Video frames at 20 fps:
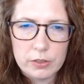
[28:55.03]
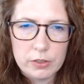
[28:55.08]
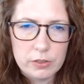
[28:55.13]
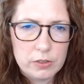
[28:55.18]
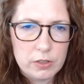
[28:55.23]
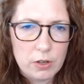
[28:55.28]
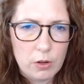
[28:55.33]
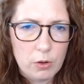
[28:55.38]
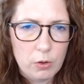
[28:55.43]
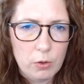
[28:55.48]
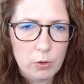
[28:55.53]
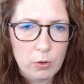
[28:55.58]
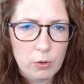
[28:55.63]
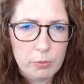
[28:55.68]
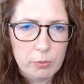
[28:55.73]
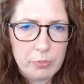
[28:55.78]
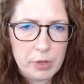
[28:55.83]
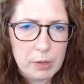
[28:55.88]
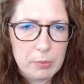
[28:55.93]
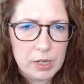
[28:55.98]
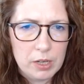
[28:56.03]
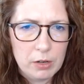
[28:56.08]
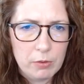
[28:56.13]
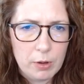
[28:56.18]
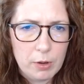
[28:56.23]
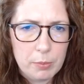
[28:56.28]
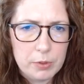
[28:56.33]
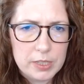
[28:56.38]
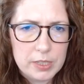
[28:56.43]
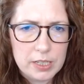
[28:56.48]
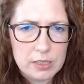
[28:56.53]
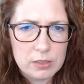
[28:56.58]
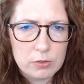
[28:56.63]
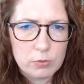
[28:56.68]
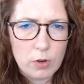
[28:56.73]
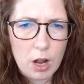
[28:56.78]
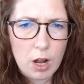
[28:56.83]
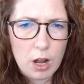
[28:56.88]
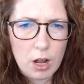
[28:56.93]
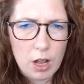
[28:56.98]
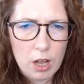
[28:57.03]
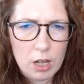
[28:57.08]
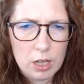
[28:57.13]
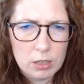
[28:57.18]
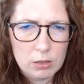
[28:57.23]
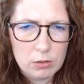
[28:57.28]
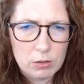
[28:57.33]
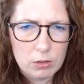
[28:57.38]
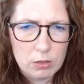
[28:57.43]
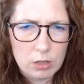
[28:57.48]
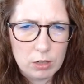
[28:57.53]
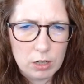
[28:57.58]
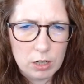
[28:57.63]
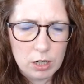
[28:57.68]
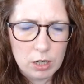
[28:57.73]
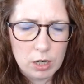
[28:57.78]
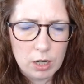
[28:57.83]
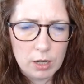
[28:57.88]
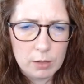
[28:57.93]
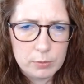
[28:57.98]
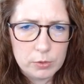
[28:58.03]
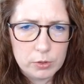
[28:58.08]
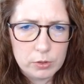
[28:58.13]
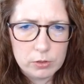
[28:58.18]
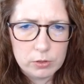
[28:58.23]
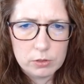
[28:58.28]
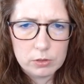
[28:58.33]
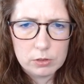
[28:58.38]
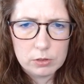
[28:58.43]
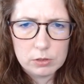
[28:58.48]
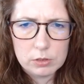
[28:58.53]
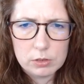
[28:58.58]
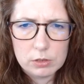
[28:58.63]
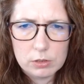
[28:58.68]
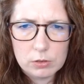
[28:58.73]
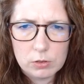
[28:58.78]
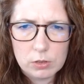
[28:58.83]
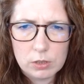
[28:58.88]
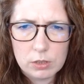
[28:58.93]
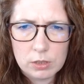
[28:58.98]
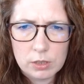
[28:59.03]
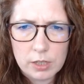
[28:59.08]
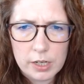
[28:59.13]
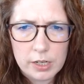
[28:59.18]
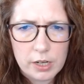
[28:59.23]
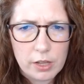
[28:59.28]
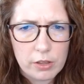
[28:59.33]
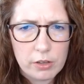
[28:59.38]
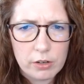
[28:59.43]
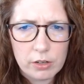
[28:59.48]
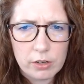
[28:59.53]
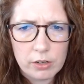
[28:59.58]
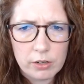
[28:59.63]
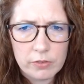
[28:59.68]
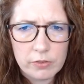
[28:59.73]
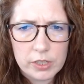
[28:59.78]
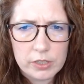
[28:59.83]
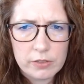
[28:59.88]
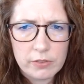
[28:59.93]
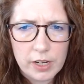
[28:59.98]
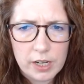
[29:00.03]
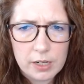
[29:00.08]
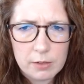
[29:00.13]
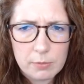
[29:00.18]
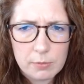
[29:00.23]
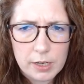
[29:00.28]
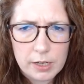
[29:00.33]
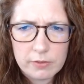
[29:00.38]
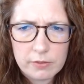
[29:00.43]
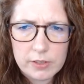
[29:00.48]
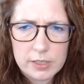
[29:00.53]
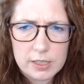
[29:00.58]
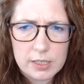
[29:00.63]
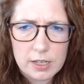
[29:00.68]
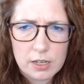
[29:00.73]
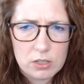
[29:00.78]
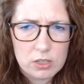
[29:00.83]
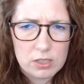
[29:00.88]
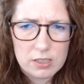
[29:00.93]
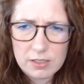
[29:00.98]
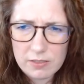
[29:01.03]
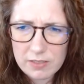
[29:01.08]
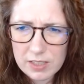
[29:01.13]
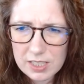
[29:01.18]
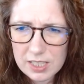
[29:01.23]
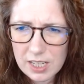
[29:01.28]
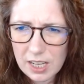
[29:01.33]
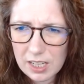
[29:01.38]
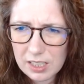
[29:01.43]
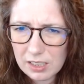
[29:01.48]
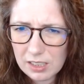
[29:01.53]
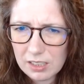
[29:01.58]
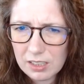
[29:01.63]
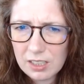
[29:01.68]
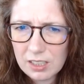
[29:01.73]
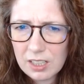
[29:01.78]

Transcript: So maybe it represents Ra or Amun or another of the divine manifestations of the sun?